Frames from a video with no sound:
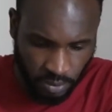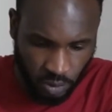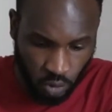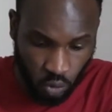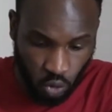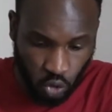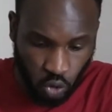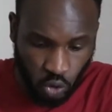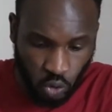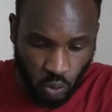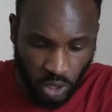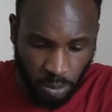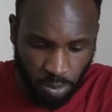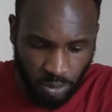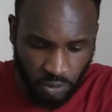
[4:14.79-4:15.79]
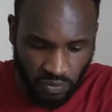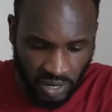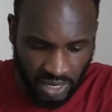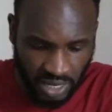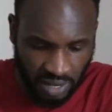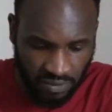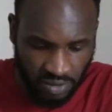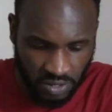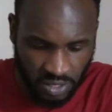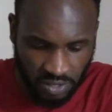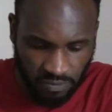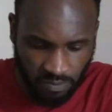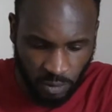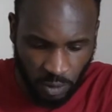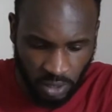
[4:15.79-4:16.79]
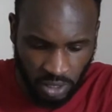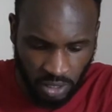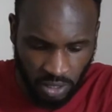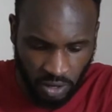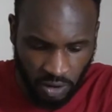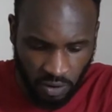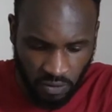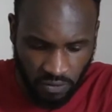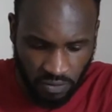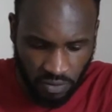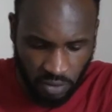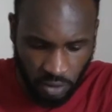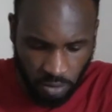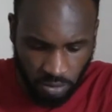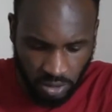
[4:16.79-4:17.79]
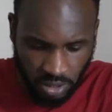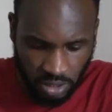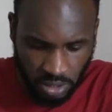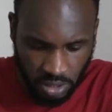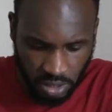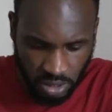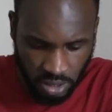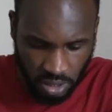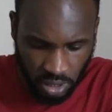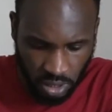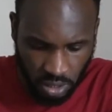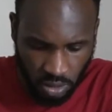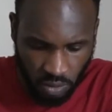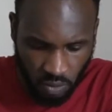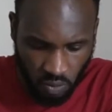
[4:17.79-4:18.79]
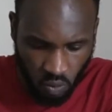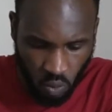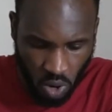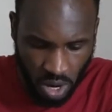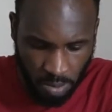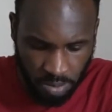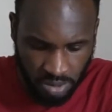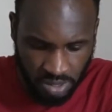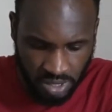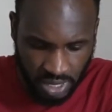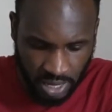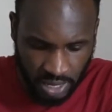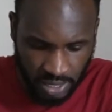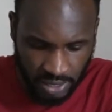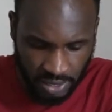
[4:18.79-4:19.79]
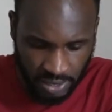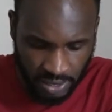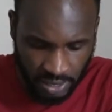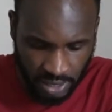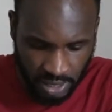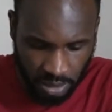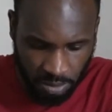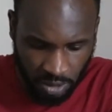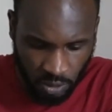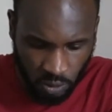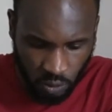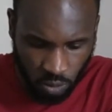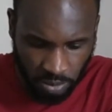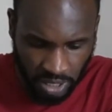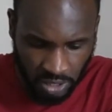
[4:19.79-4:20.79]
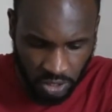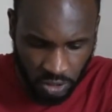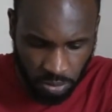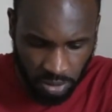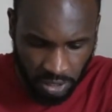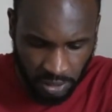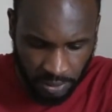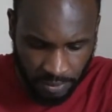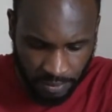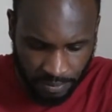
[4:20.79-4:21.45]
to show you a proof that I have received money from this website. Let me go to my Gmail.